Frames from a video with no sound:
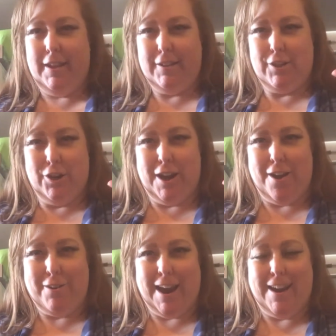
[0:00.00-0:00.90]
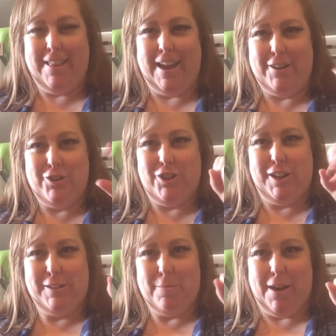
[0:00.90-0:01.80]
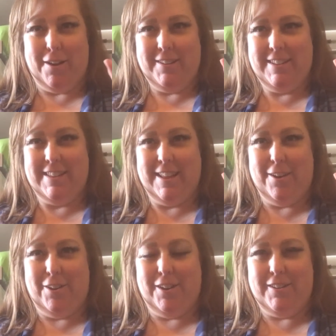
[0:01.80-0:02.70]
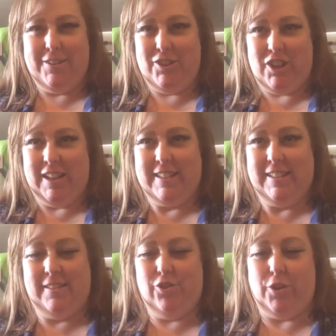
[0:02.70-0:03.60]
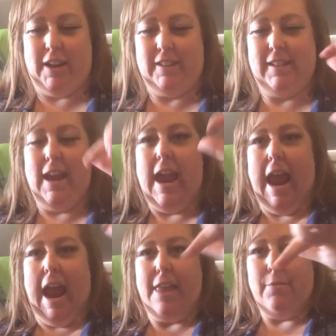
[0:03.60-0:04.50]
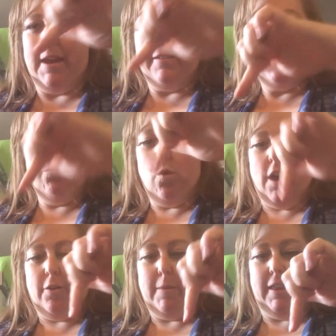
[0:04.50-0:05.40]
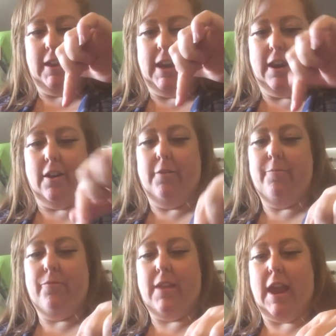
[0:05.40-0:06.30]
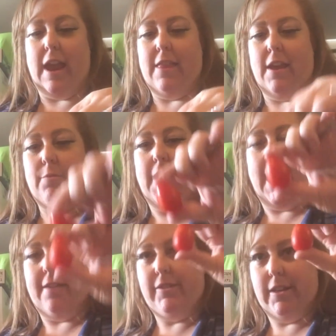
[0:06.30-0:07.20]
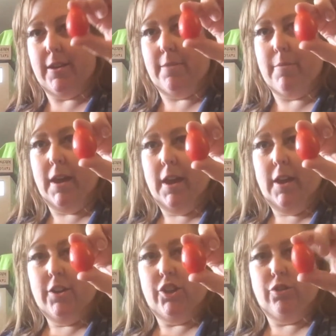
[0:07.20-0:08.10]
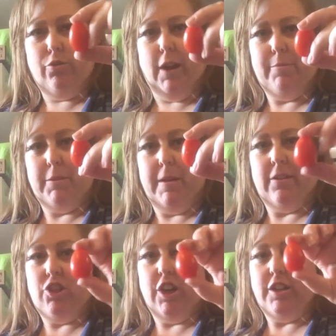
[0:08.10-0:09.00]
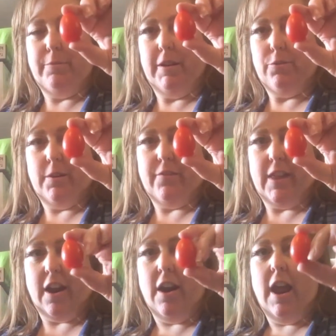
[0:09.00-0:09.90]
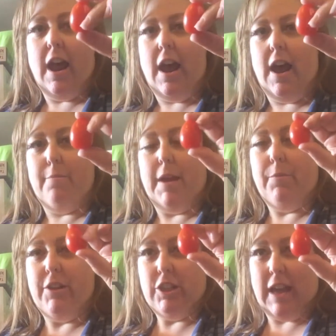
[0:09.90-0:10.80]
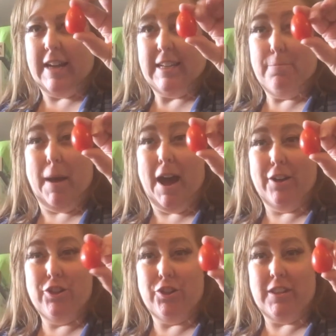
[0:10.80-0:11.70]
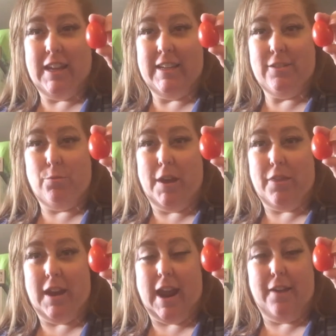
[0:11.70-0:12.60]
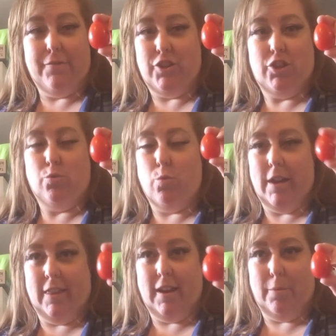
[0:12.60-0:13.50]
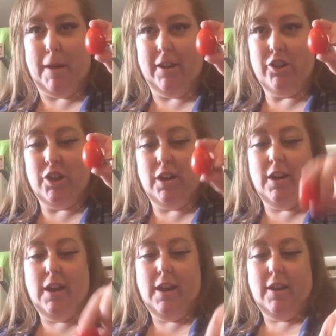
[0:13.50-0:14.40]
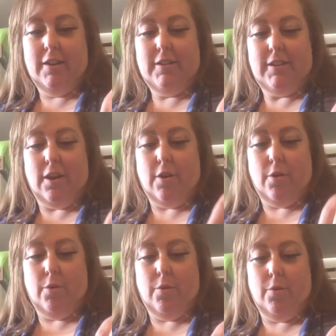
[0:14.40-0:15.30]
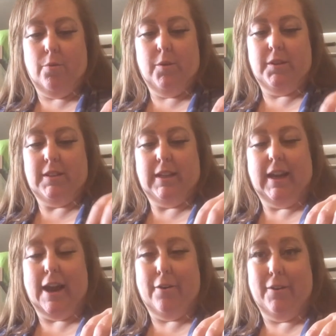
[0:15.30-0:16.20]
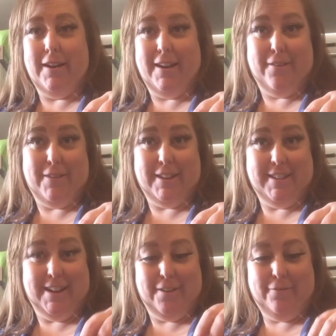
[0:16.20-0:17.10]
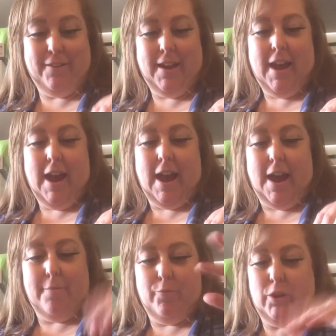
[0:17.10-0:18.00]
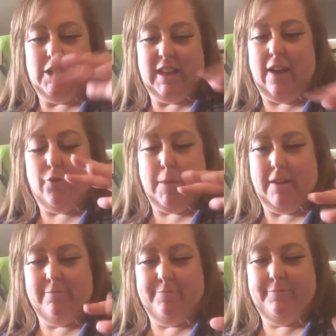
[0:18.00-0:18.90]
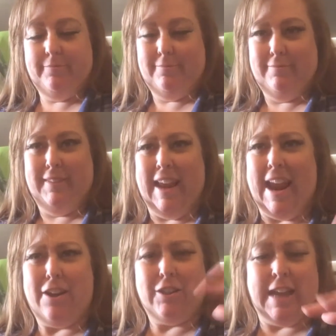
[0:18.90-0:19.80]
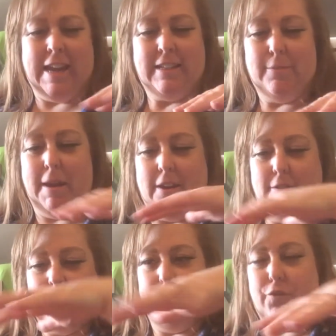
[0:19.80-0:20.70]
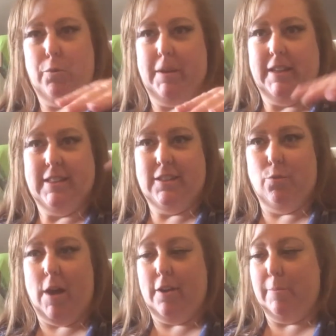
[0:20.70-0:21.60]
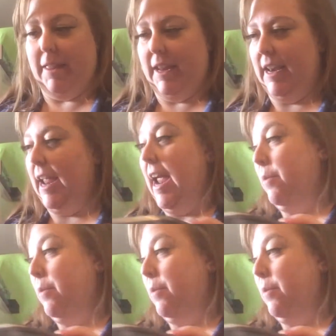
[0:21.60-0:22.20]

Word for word: these turn out kind of like cheese balls, little cheese treats. And then we have some watermelon here. And then we have some grape tomatoes, cherry tomatoes, whatever there. Um, and we just, I did puncture these with a knife, just one little puncture. So we'll see how, if that's enough. Um, we just have about eight or 10 tomatoes and a few pieces of watermelon